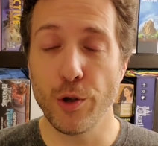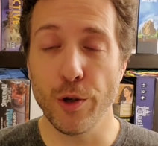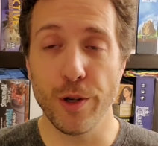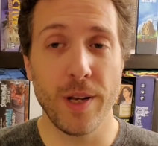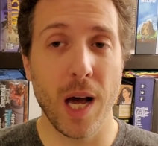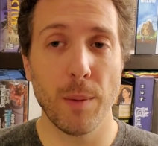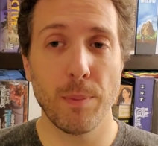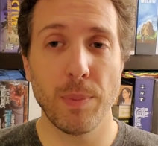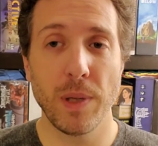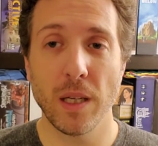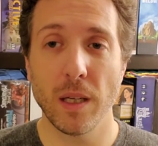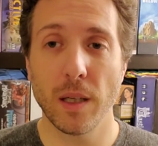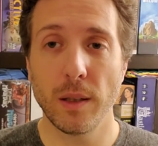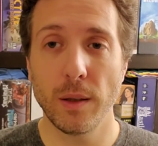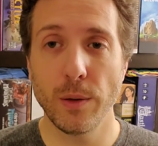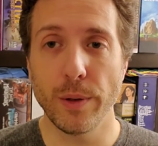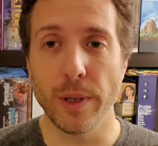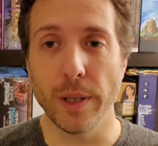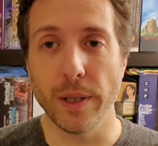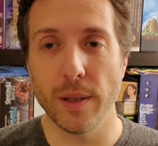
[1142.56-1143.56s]
not be
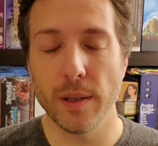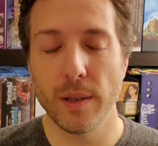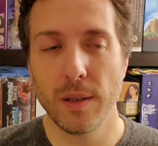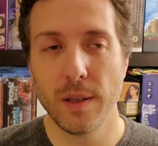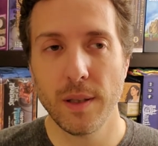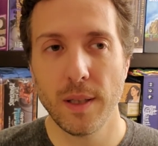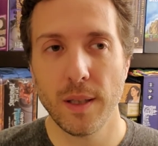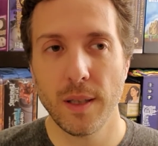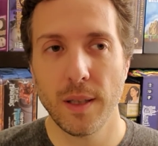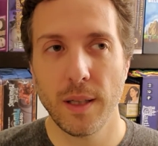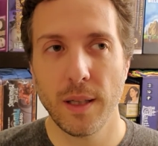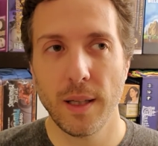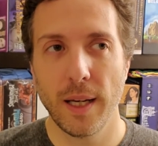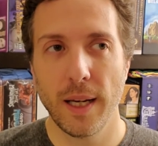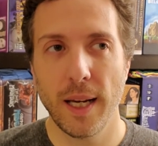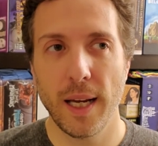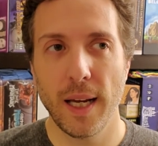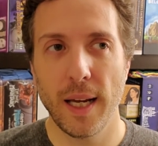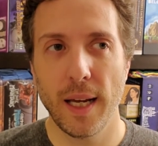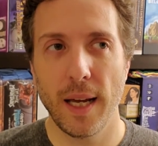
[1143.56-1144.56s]
included.
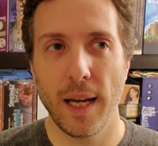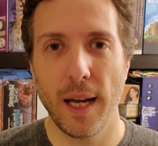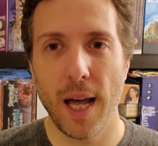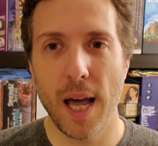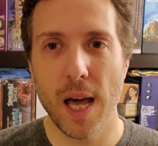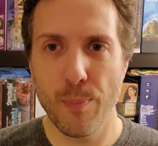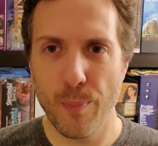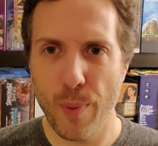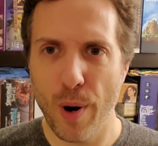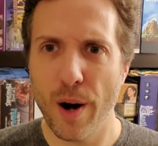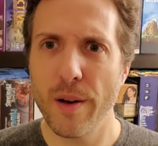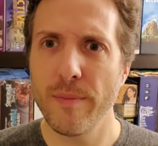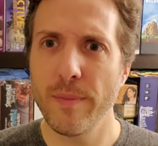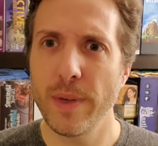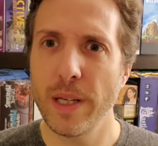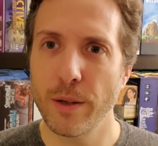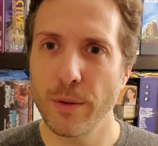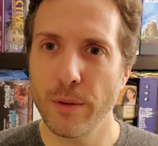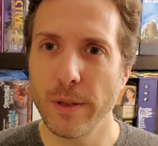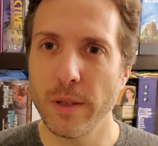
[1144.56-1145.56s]
And part of me
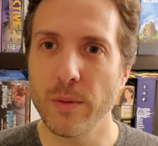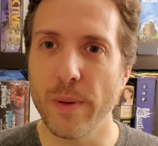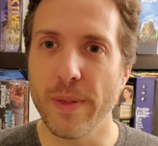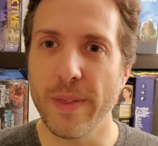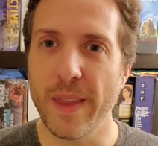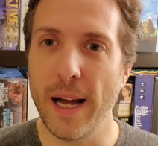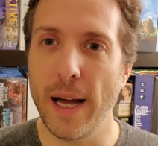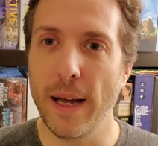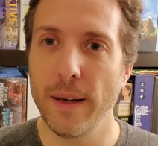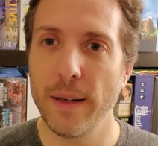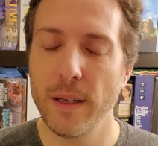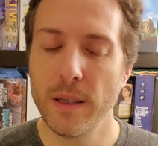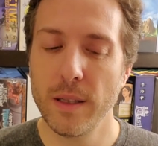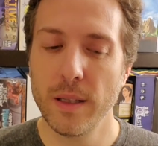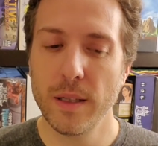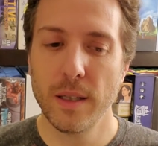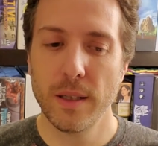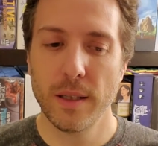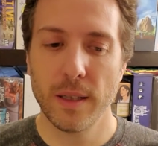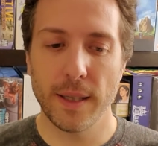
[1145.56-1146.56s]
agrees with that.
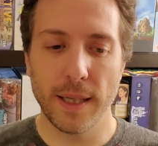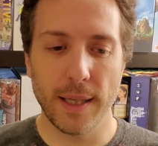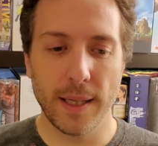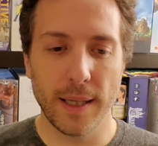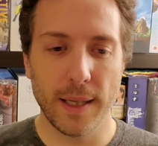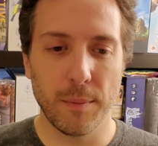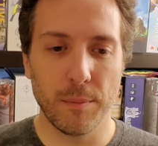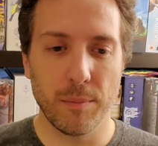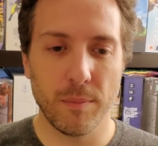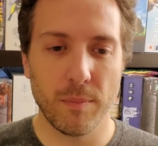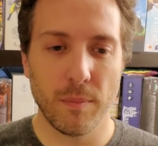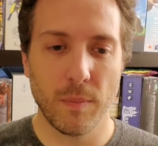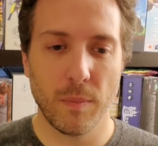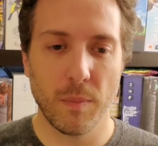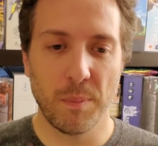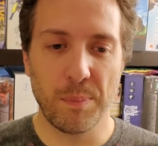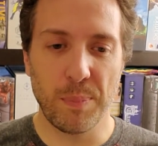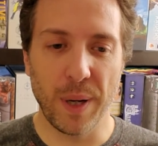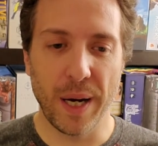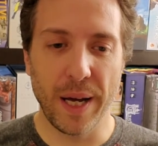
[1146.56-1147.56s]

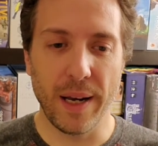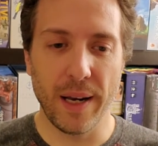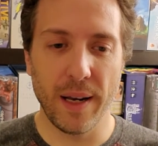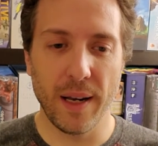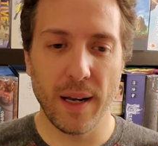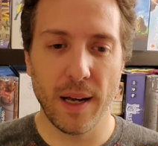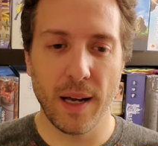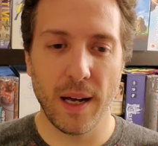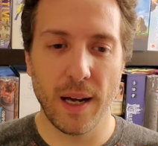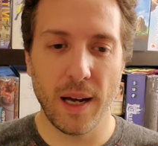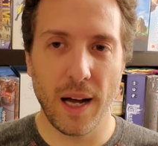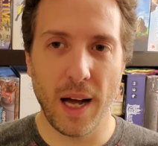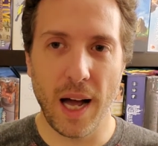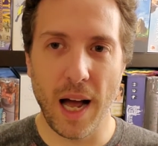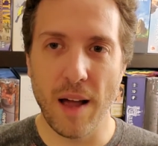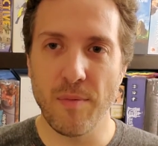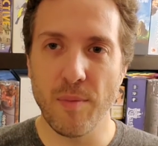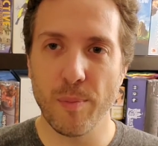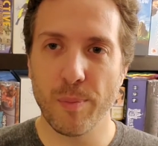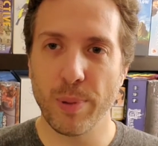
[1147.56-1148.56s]
But
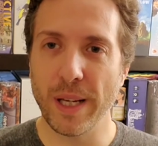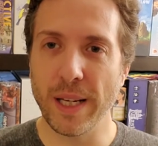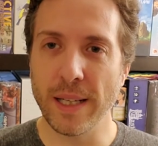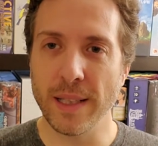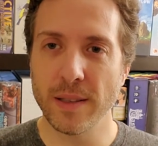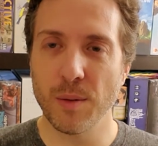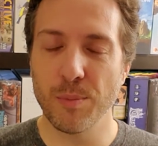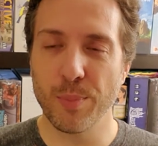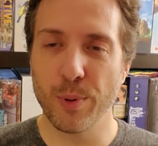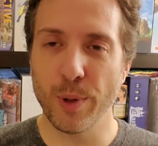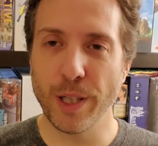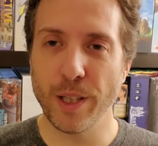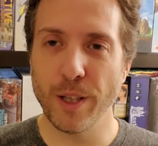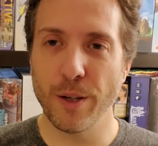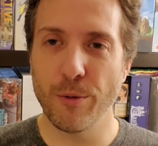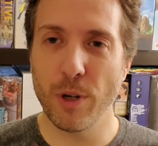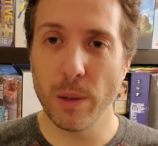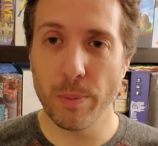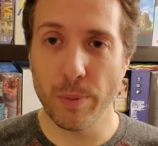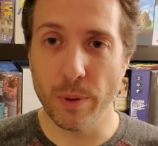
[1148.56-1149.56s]
I've been playing some pretty good
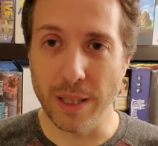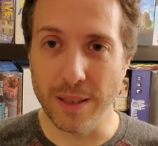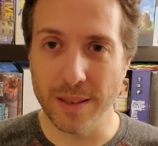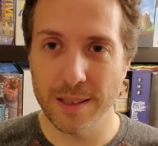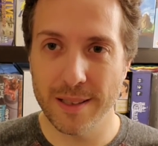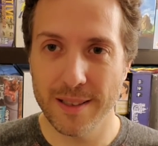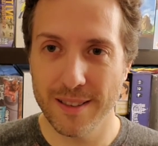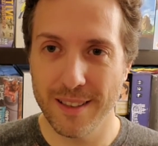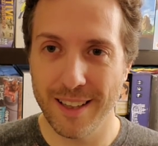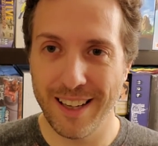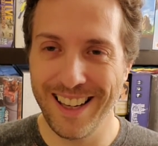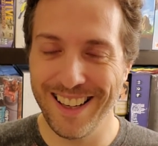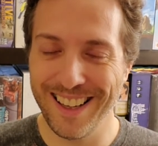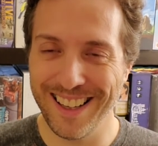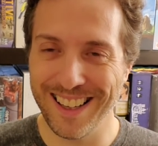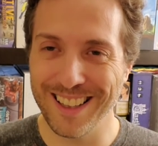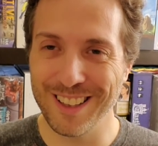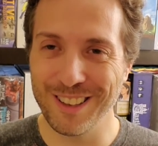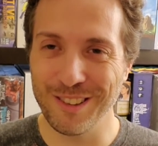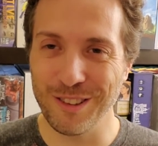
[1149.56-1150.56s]
reprints,
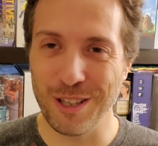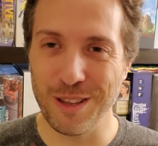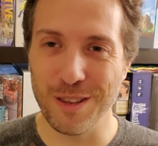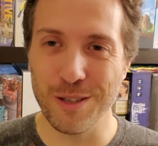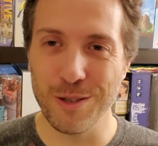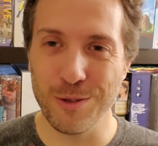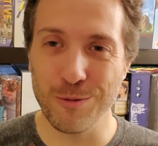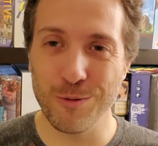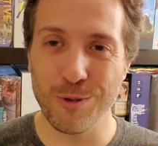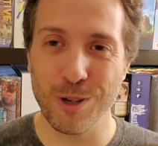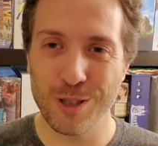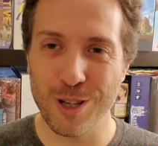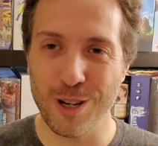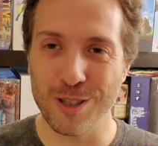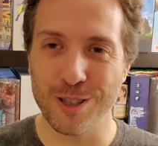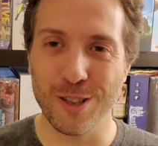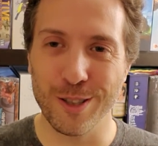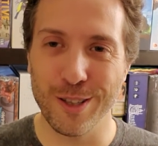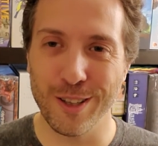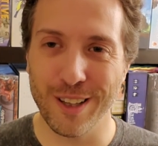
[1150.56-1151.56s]
including the new
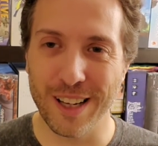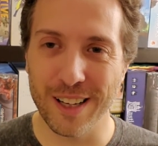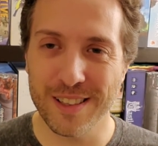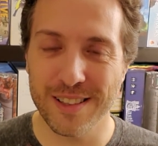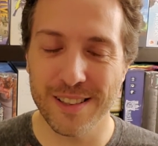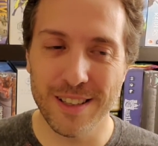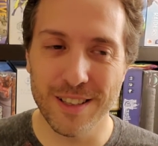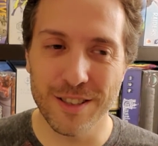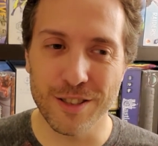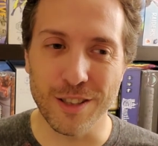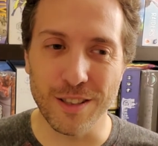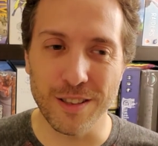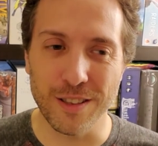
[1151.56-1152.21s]
Rococo Deluxe Edition.